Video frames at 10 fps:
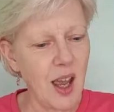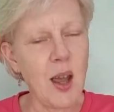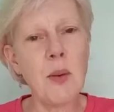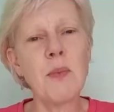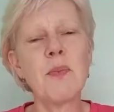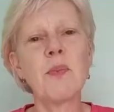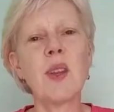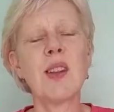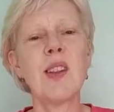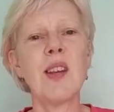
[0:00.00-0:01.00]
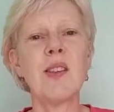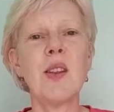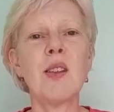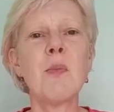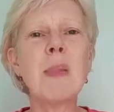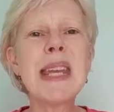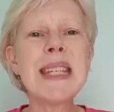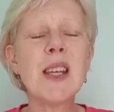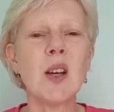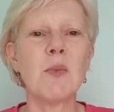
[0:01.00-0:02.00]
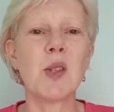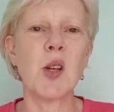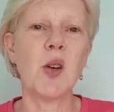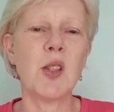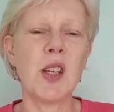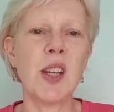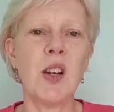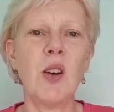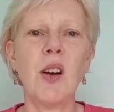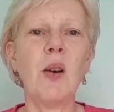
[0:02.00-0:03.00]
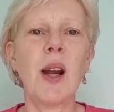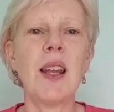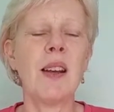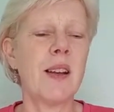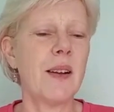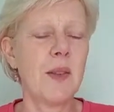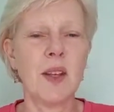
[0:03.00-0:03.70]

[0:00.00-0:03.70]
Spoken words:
The medium, so, you know, all right,